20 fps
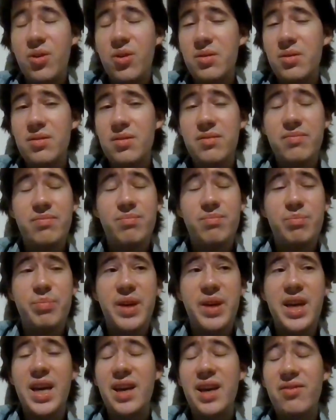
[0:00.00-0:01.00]
have all
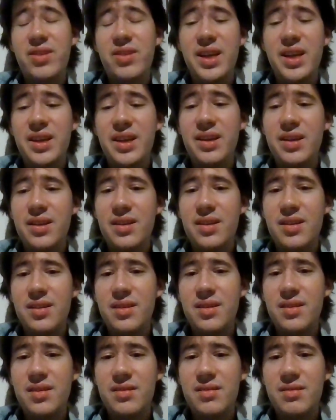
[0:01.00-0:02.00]
behaved like
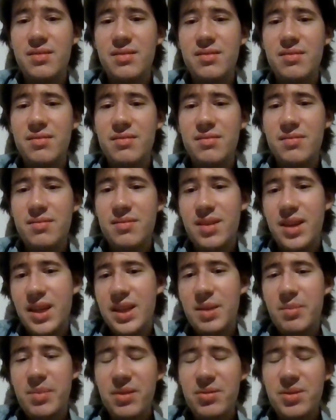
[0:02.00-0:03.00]

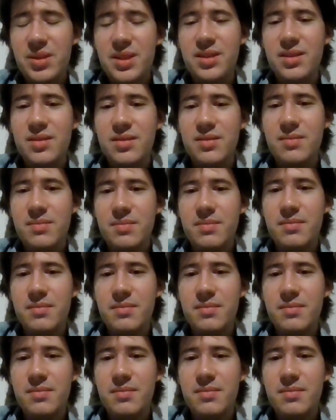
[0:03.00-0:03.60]
Lebowski.